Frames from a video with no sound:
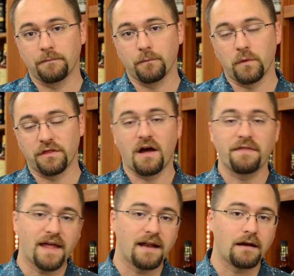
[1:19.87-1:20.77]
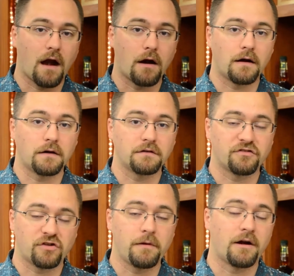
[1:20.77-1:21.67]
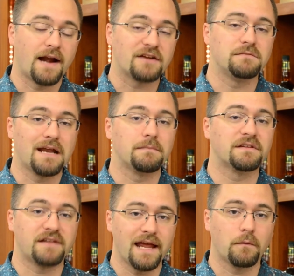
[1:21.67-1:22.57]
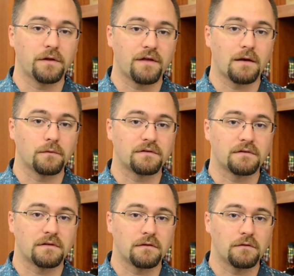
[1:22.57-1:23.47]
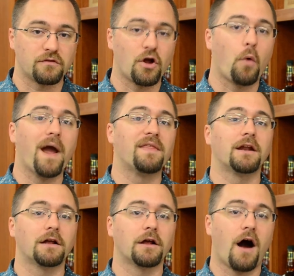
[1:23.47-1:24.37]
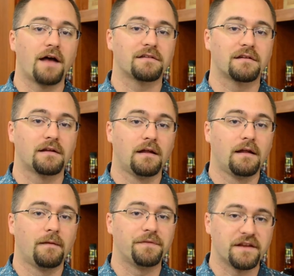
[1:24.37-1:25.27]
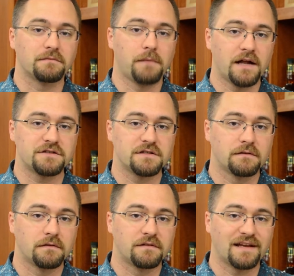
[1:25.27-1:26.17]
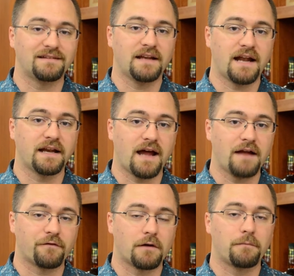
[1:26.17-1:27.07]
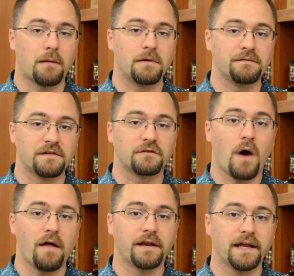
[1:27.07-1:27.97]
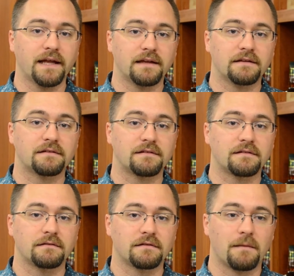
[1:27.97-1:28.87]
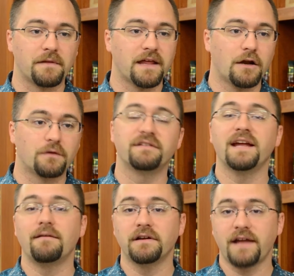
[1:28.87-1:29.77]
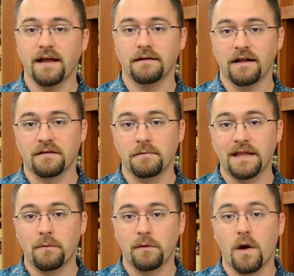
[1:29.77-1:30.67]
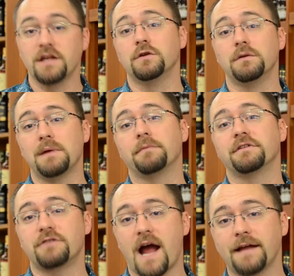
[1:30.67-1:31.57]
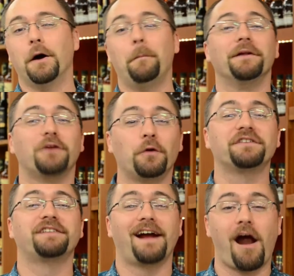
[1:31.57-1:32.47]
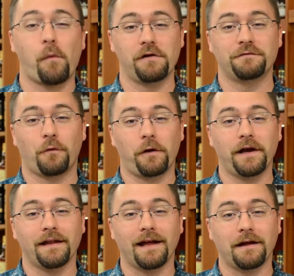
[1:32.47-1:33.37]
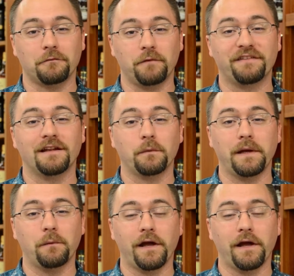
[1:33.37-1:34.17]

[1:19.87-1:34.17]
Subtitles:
we thought that our distributor had actually made a mistake. We thought there's no way that it could cost this much. $16.99 for a bourbon of this quality is something you don't see every day, and something that we want you to be able to try. But don't just take our word for it. Recently we